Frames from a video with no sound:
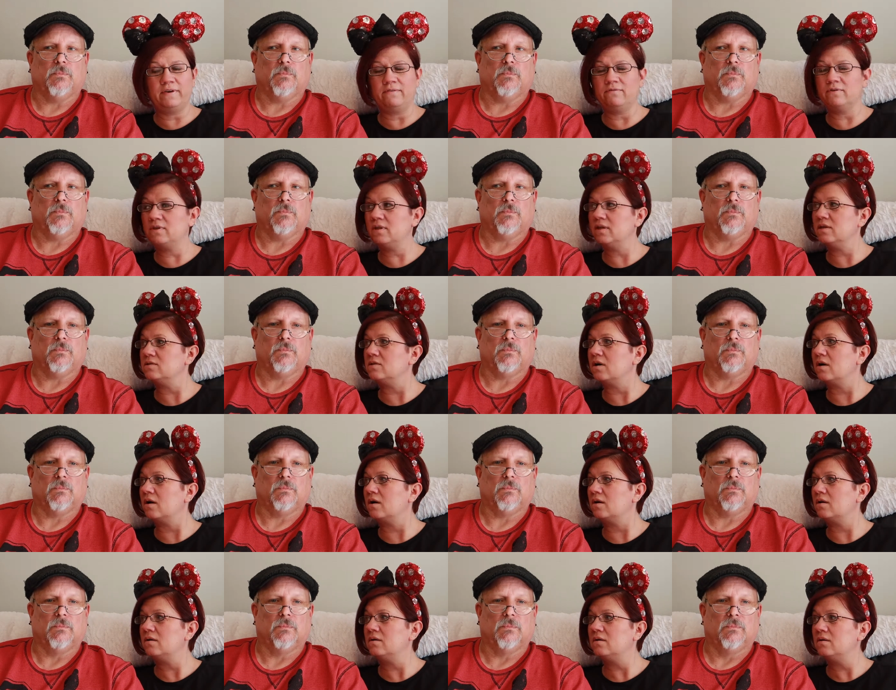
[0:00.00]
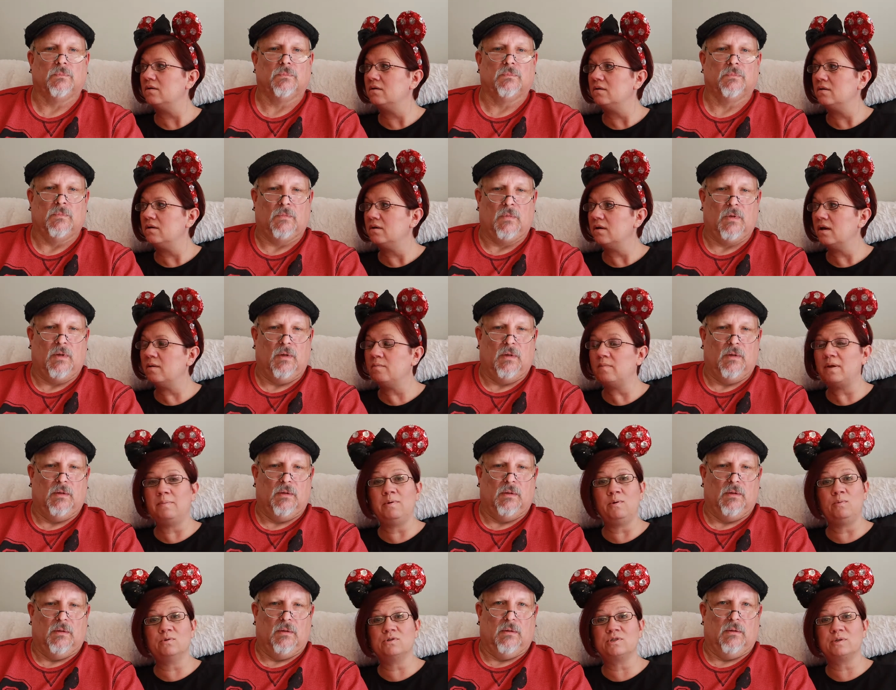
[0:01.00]
Speaker 1: favorite things are. And
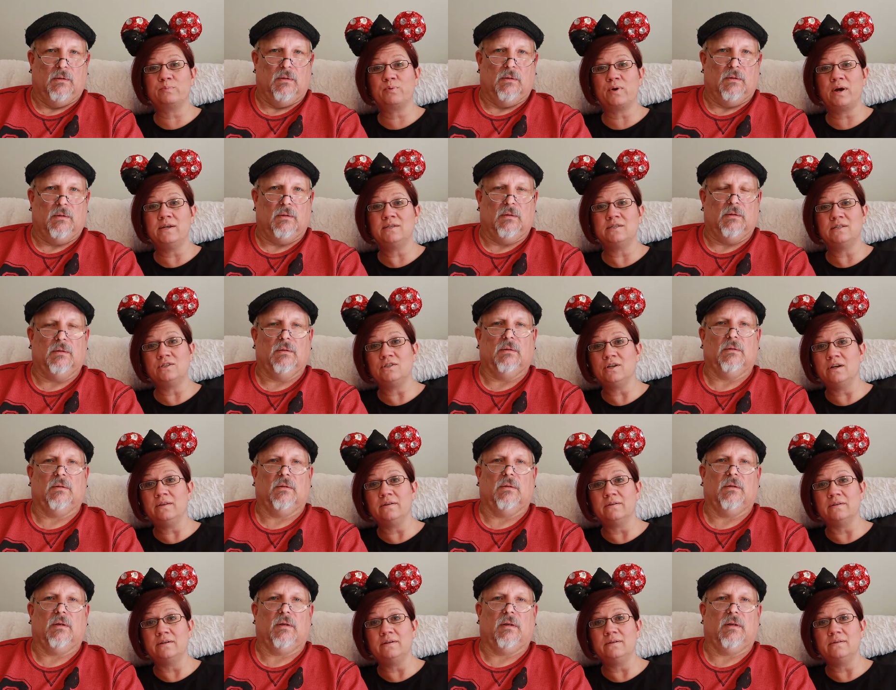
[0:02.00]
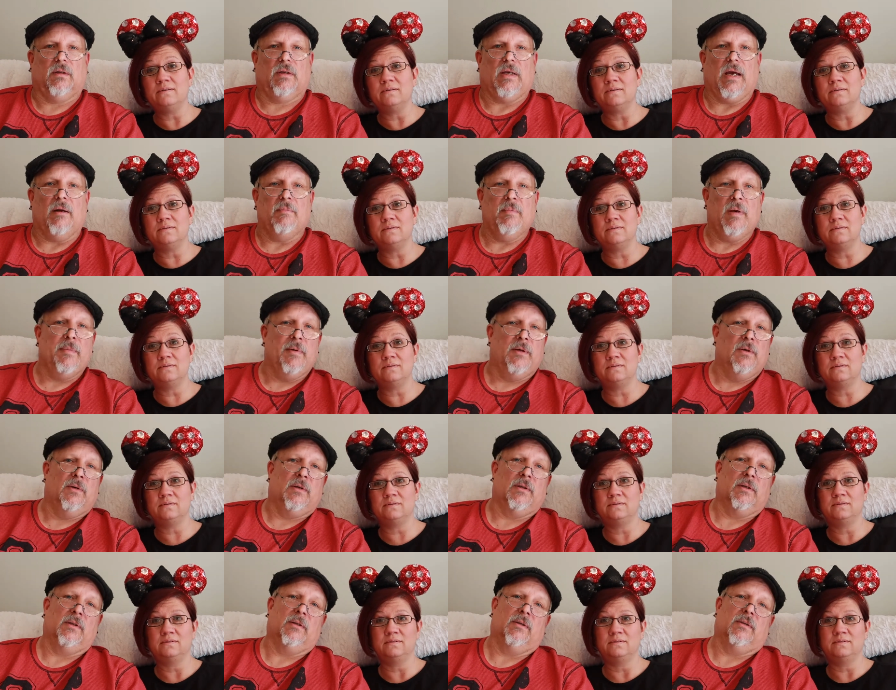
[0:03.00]
maybe we'll surprise each other too. Yeah, and
Speaker 2: maybe you
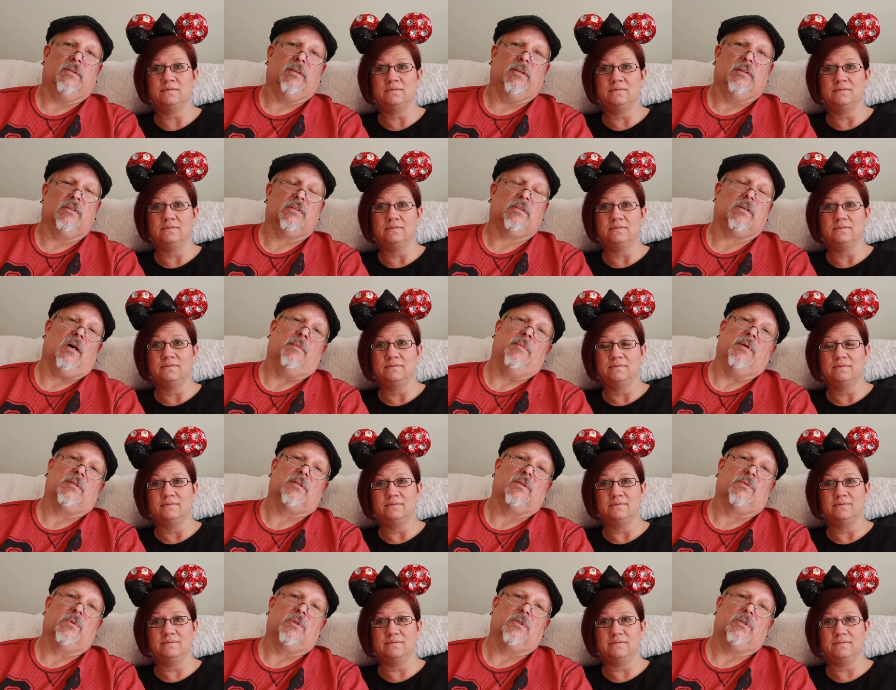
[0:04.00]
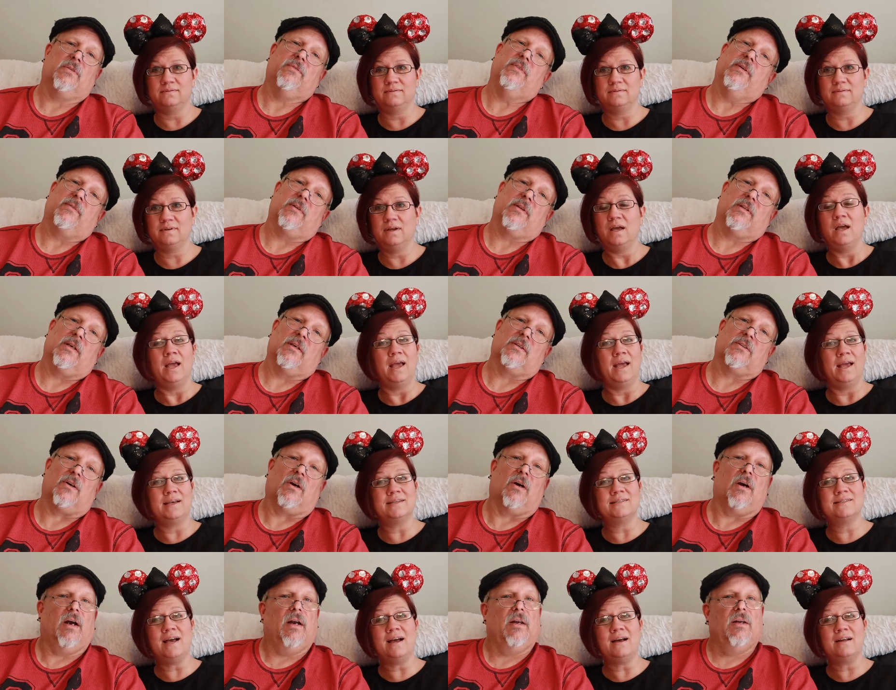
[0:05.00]
can send us comments on what your favorite things
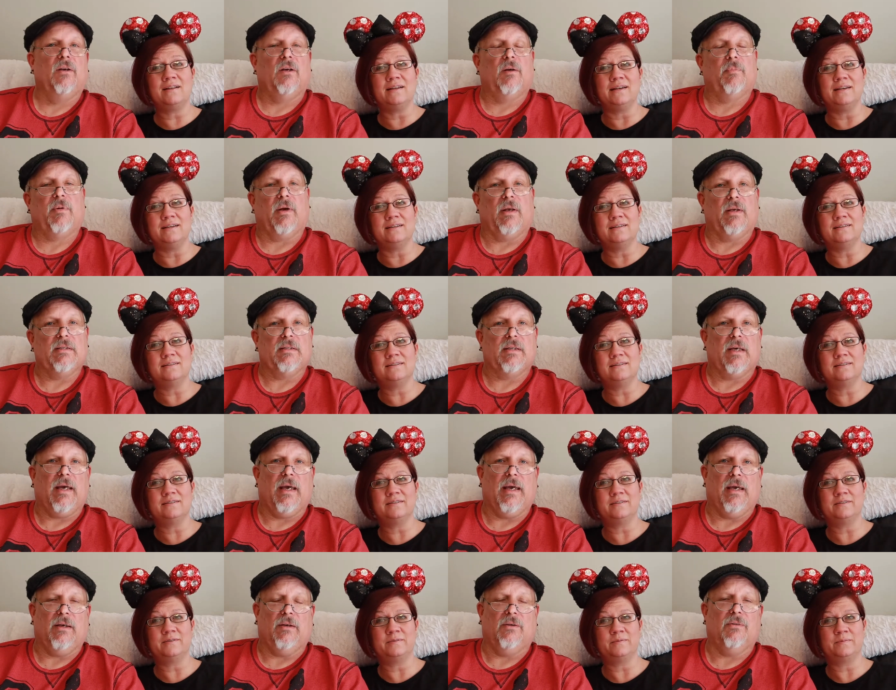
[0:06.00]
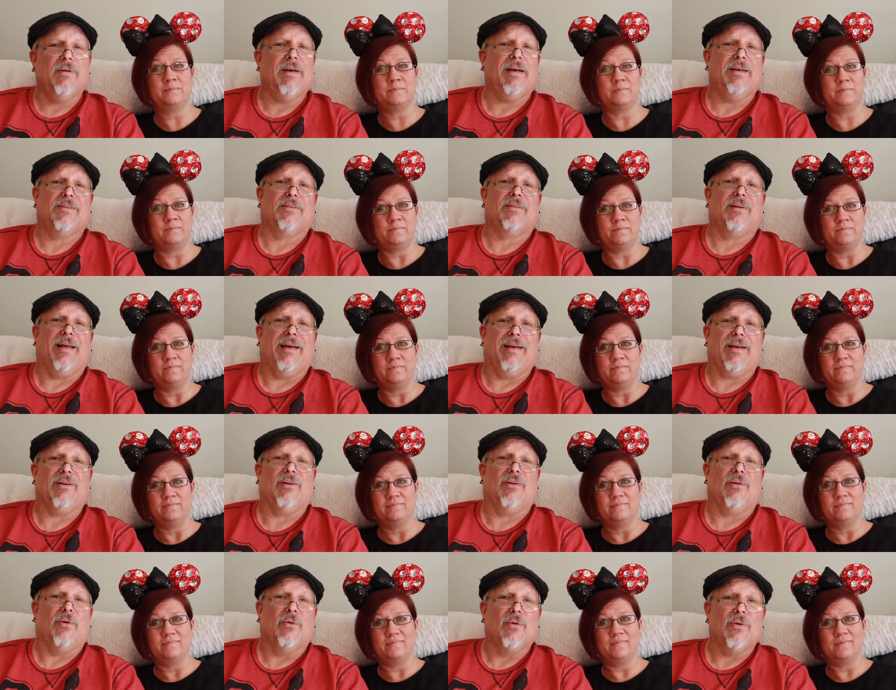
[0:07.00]
are. Exactly. And you can probably say, hey, you guys are like
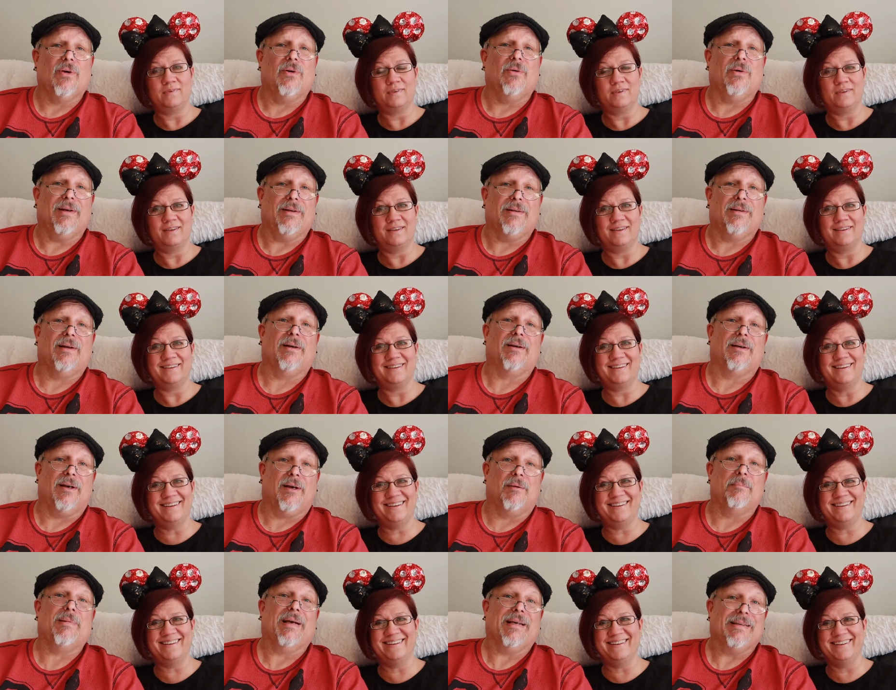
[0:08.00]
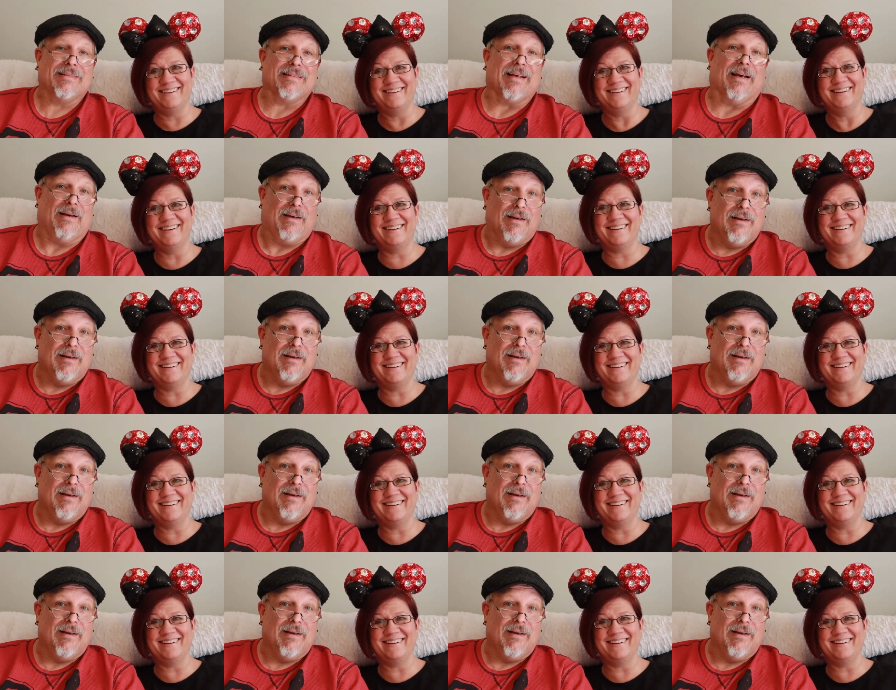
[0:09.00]
loco en la cabeza.